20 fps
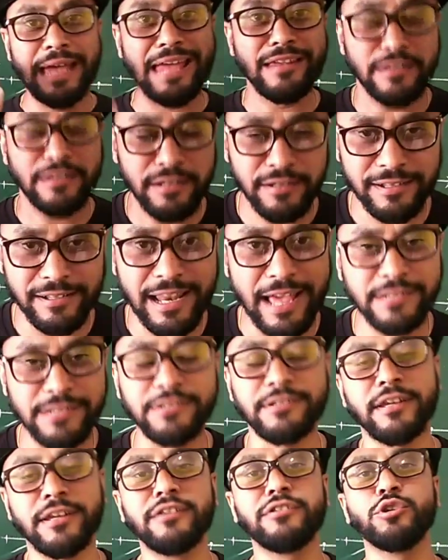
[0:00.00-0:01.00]
and in
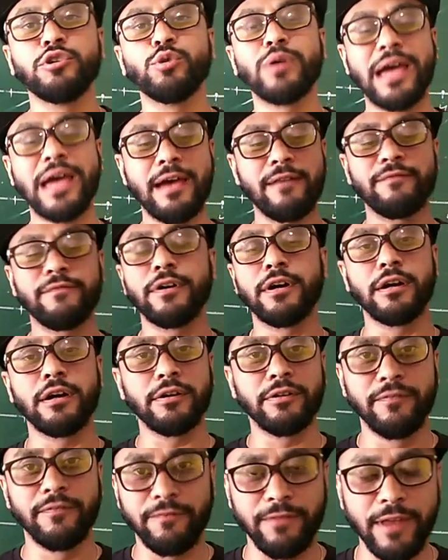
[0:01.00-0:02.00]
class 10 you
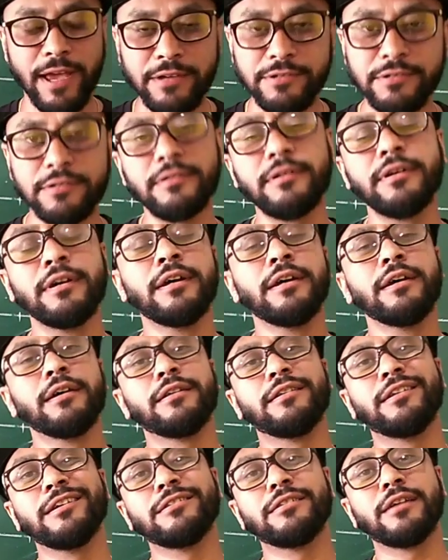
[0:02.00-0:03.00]
have reflection,
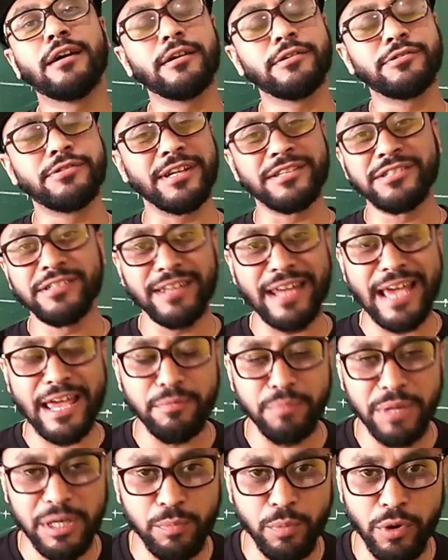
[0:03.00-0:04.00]
then section
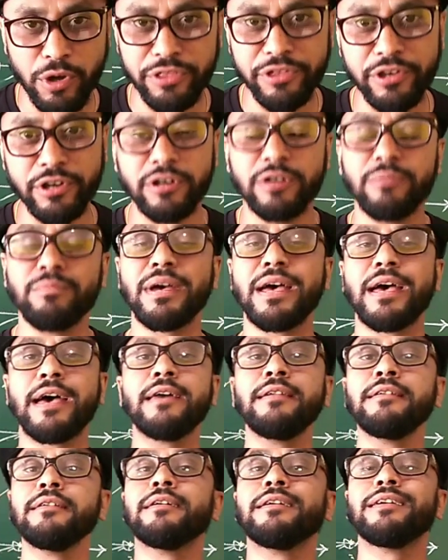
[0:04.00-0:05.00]
and midpoint theorem,
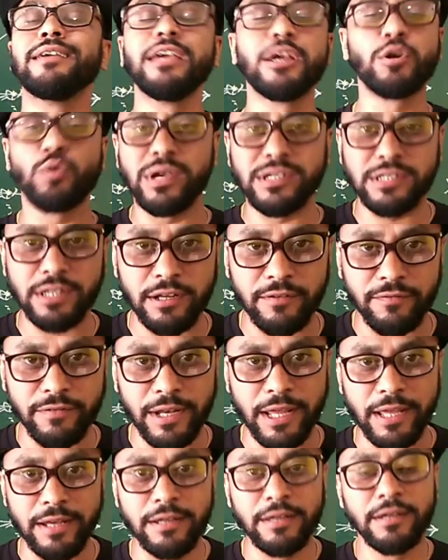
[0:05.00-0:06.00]
and equation of
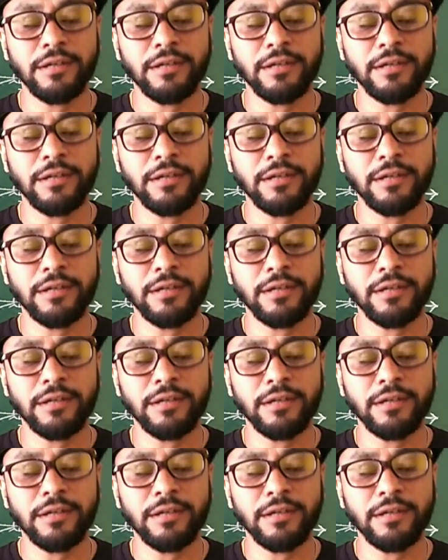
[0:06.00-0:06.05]
line.